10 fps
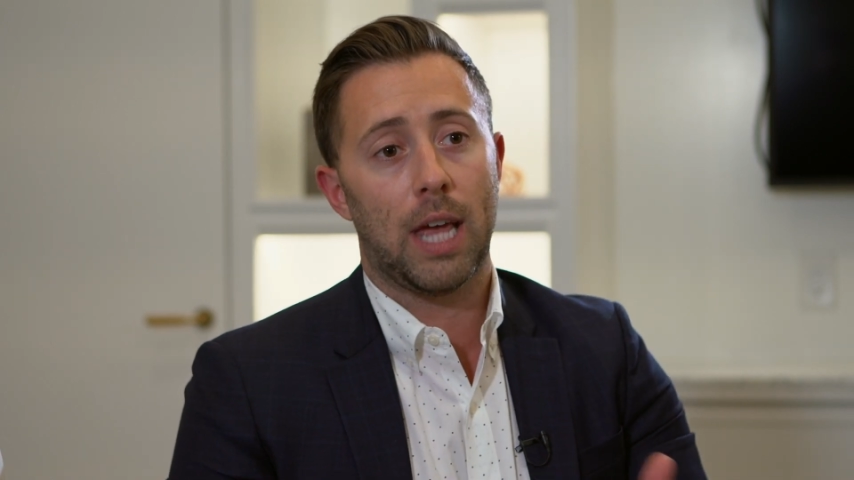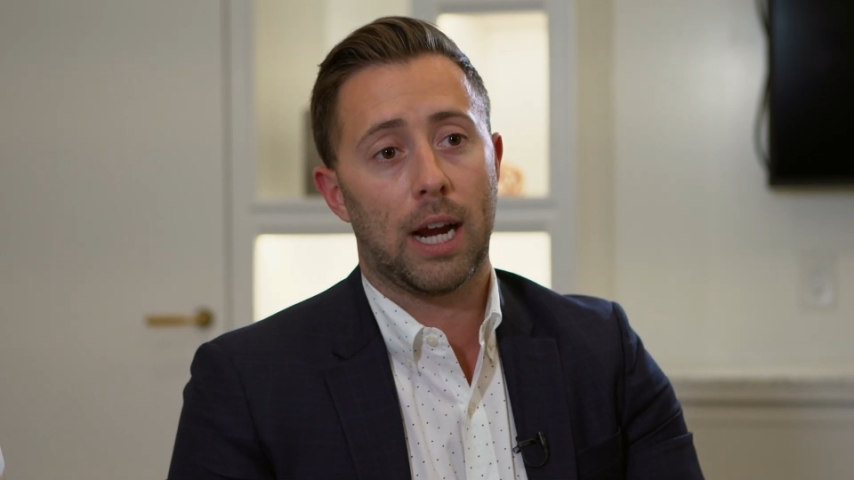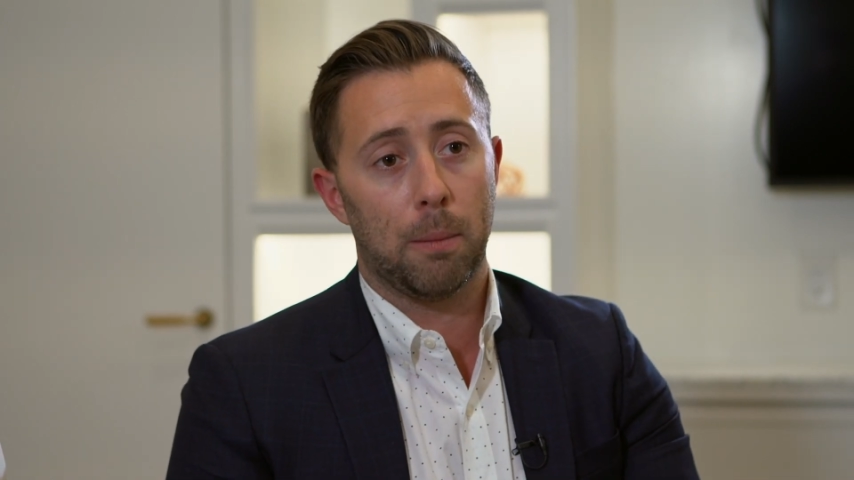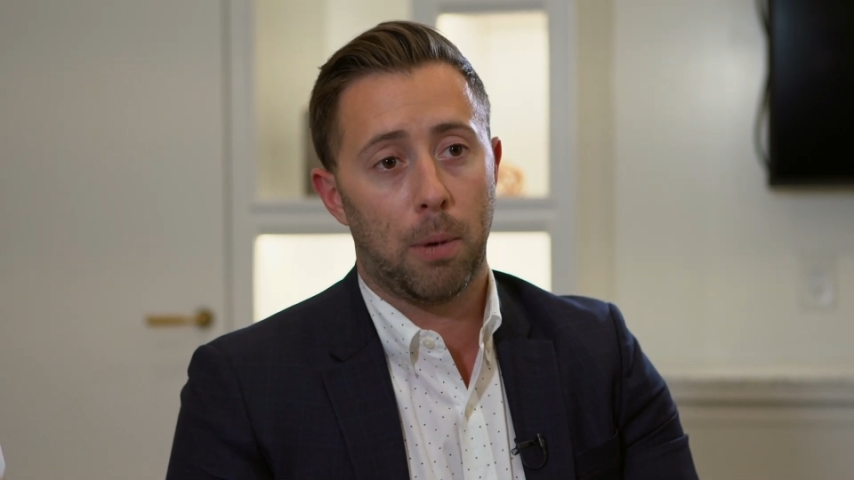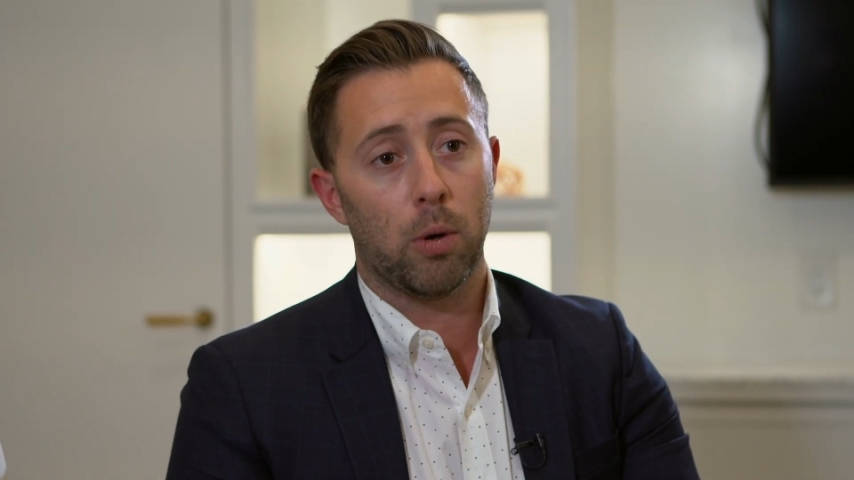with
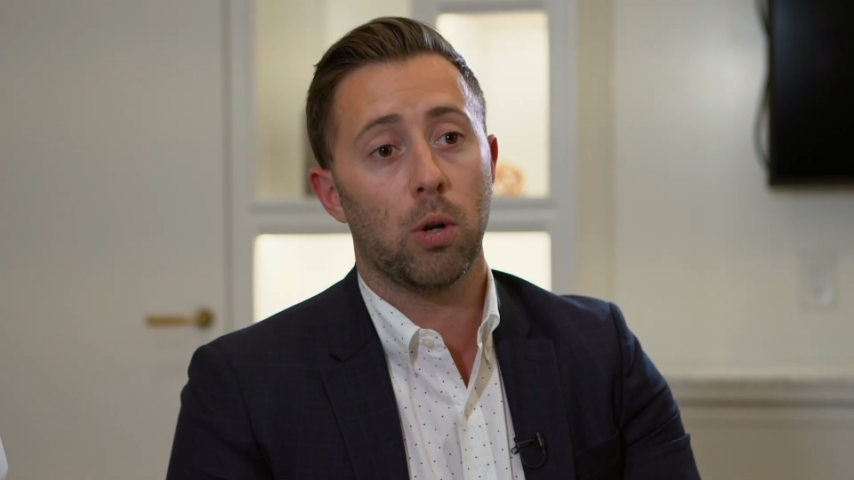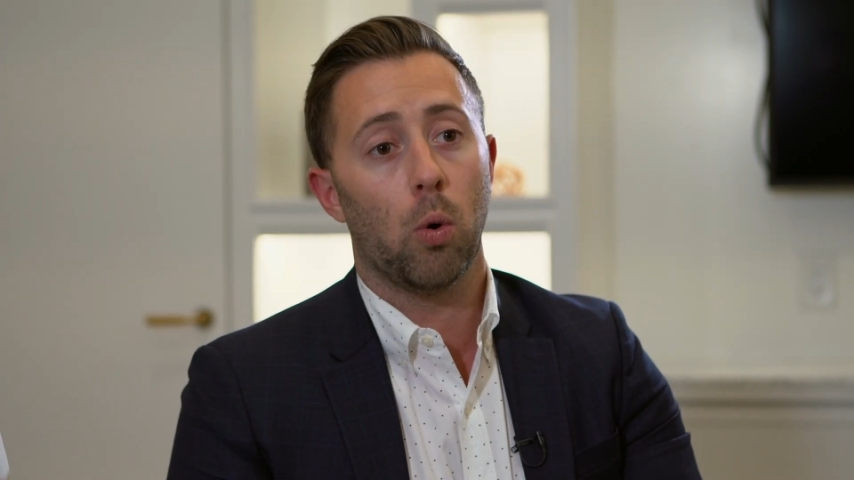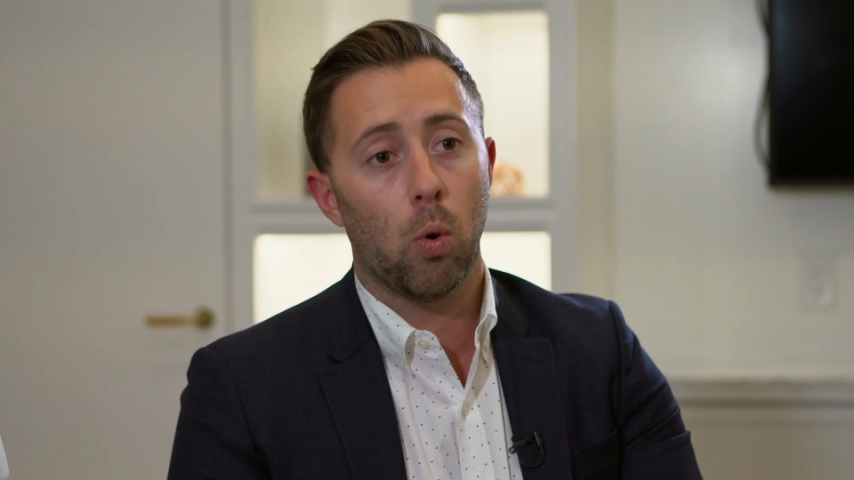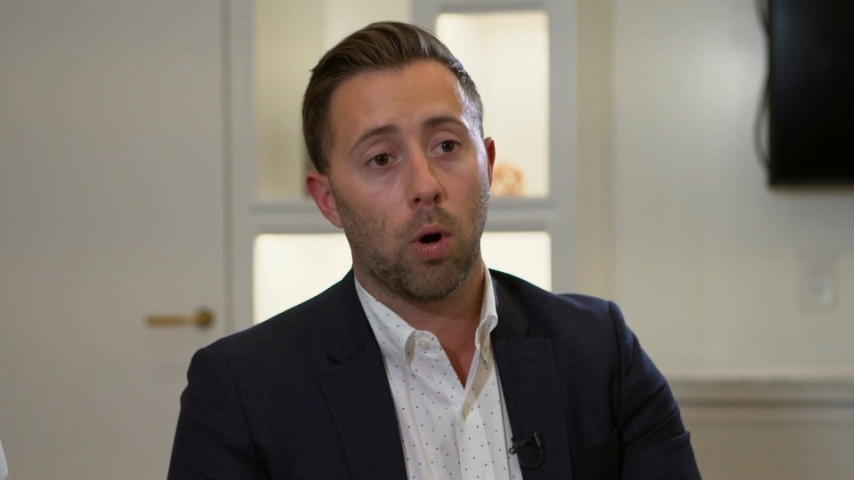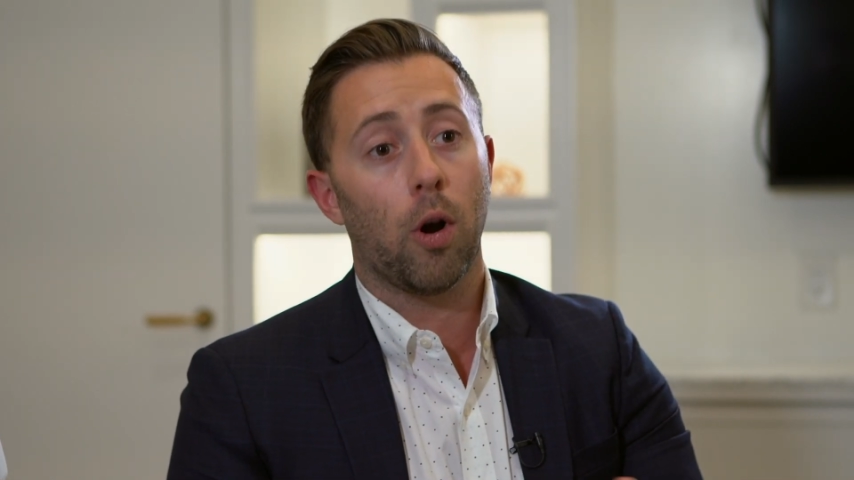that
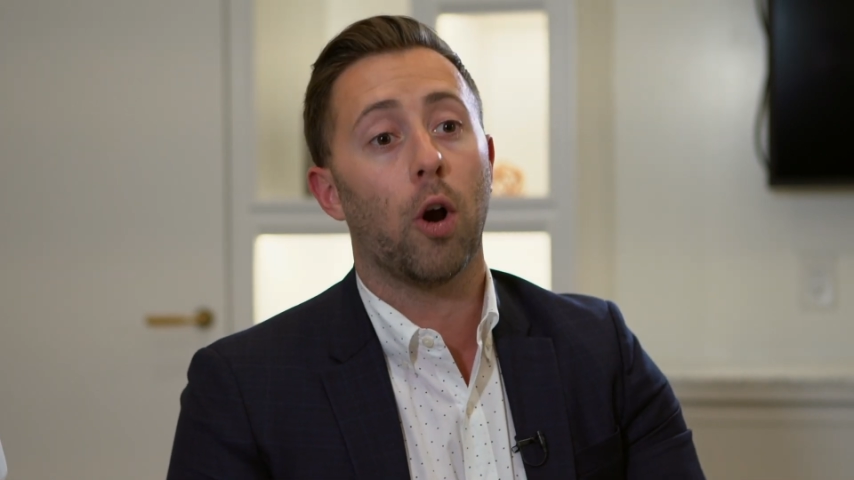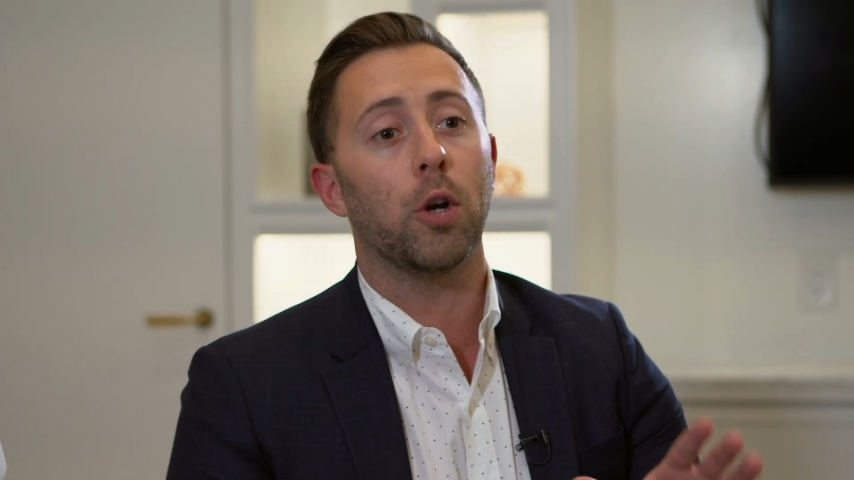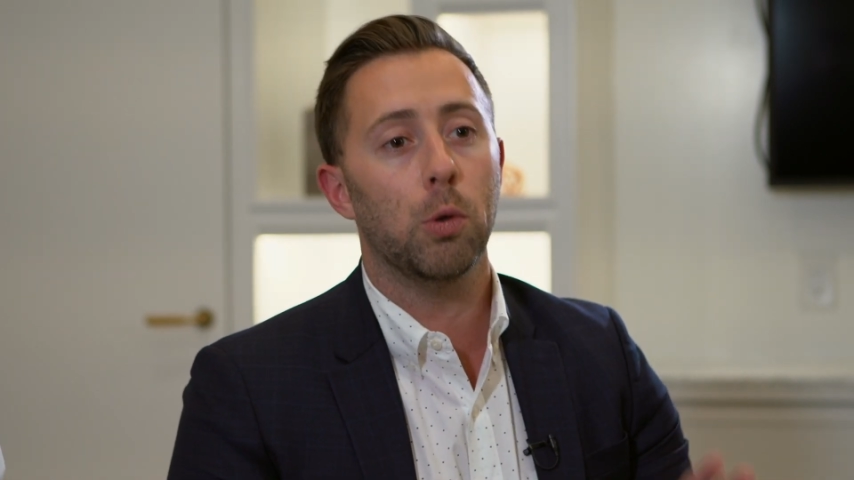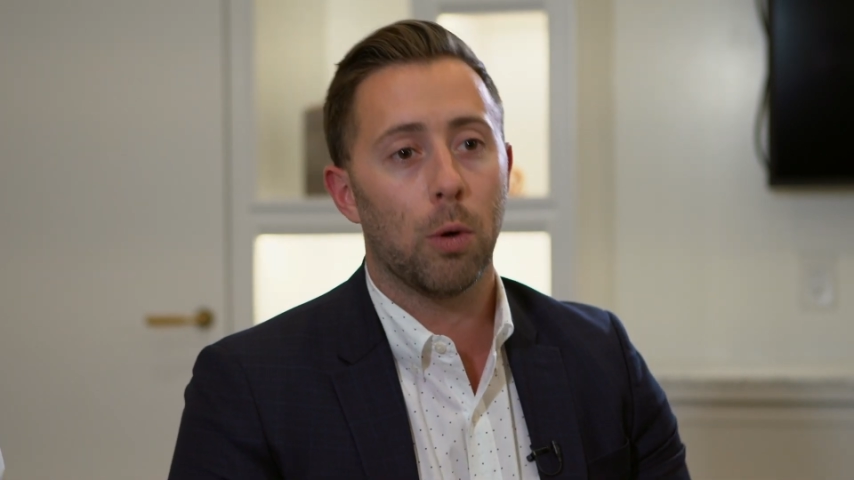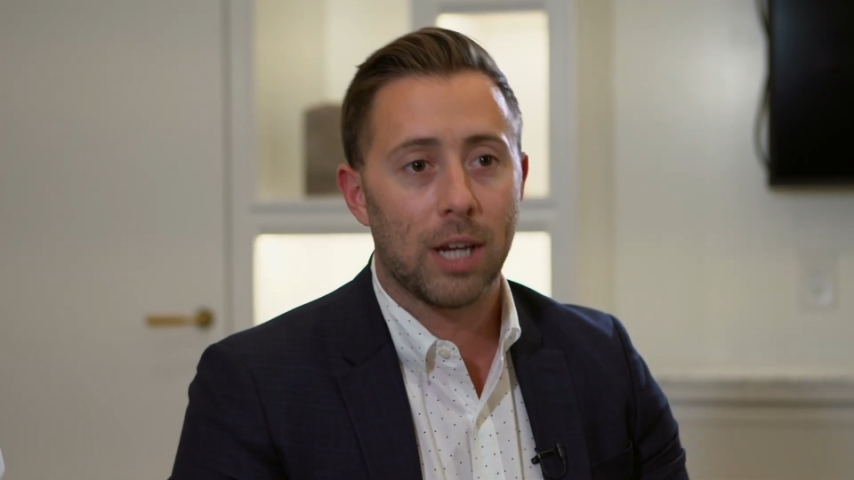component or are you